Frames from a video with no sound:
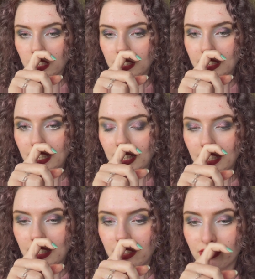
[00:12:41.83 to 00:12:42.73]

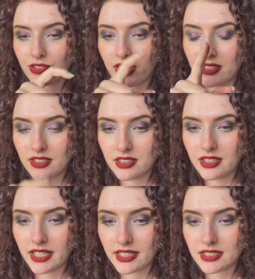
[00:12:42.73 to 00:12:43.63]
Then right the
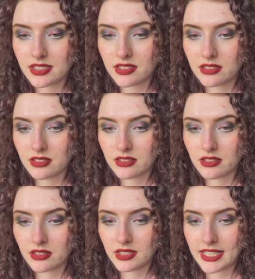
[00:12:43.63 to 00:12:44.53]
next
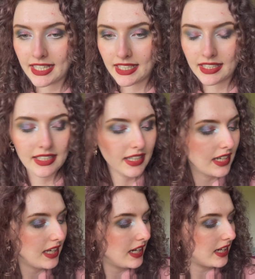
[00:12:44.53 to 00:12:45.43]
day,
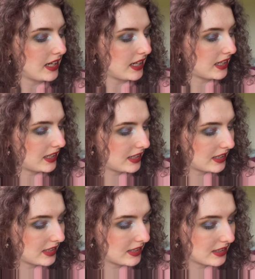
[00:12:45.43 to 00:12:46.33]

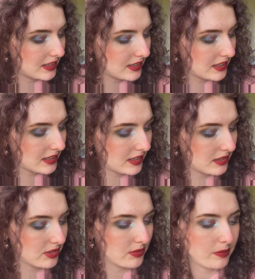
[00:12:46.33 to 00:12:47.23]
I hit
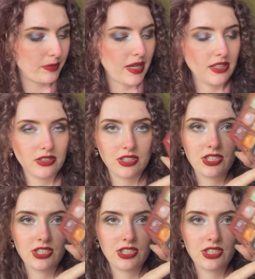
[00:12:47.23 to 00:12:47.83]
a pan on the